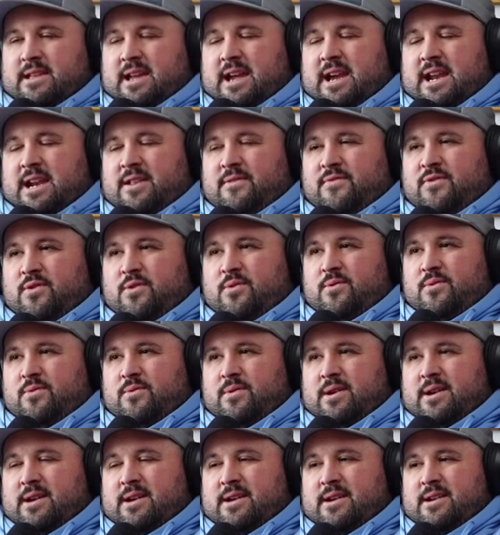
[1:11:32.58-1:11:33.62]
Dad, if you,
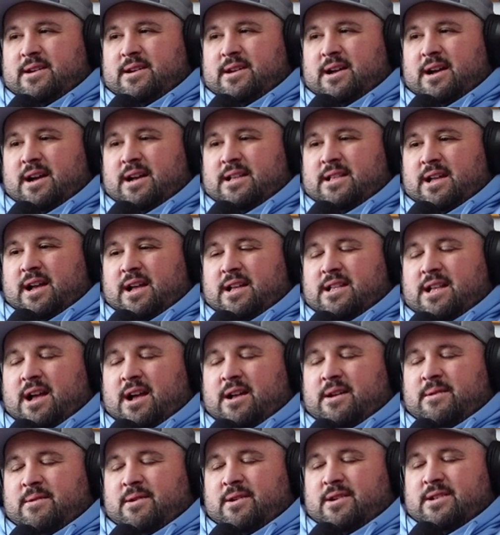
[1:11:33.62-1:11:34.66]

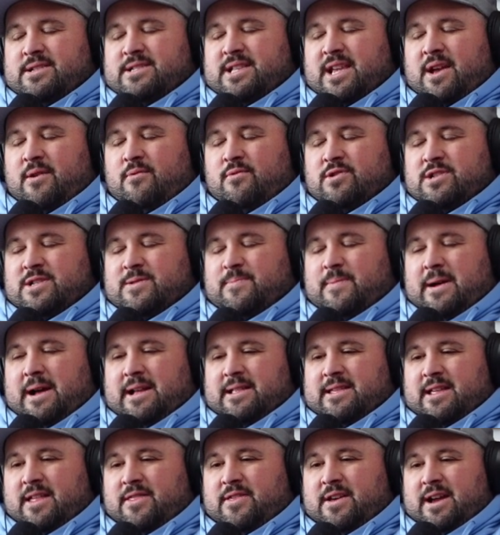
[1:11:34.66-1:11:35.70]
I'm going to say one
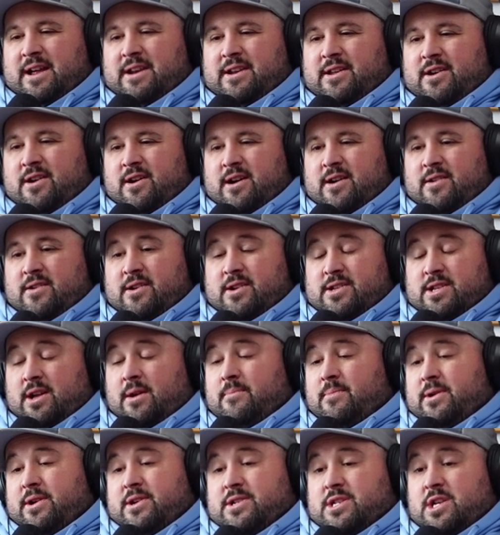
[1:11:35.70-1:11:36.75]
spot that I think on the island, because I'll
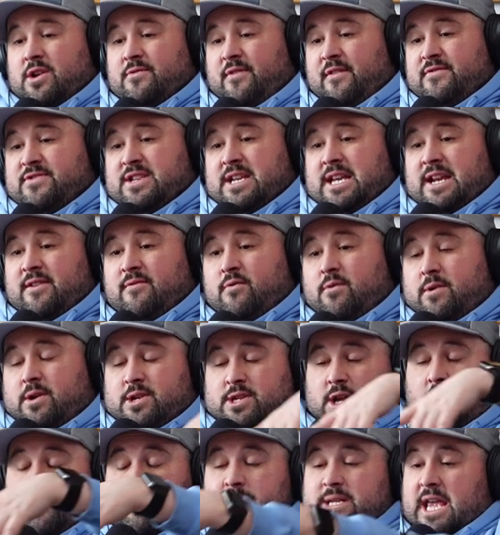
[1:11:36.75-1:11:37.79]
make yourself, I've seen everywhere,
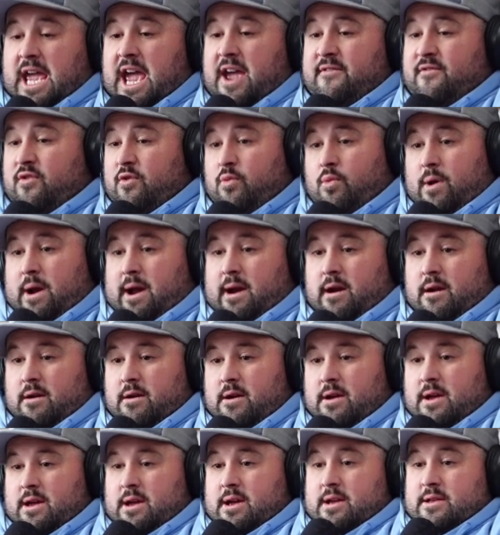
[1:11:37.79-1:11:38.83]
because I was everywhere.
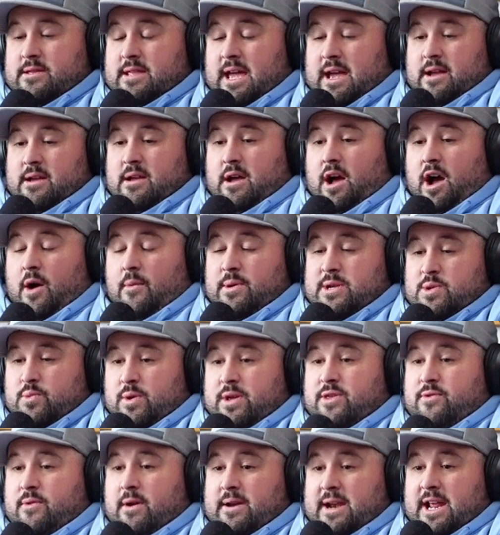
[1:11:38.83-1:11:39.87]
I was
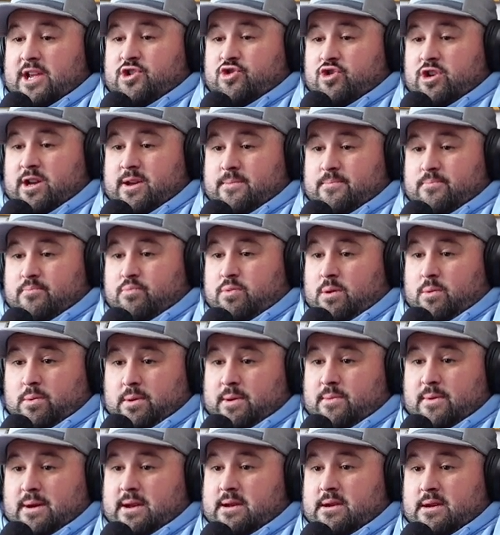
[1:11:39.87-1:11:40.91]
with you on that trip where
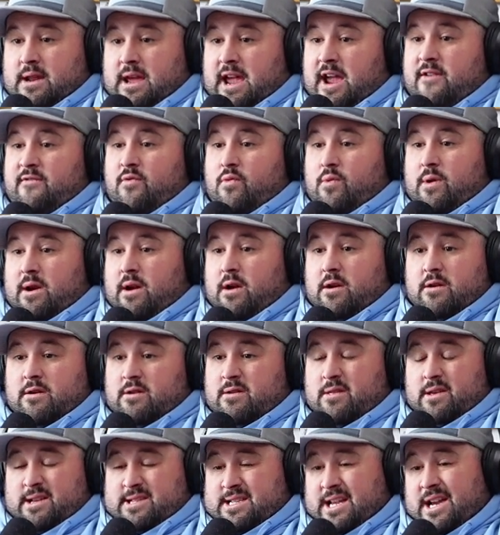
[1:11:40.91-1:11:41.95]
we went everywhere other
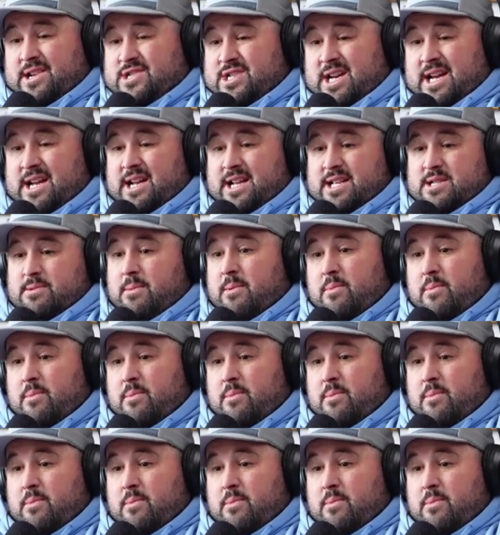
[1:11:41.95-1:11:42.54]
than like St. John's.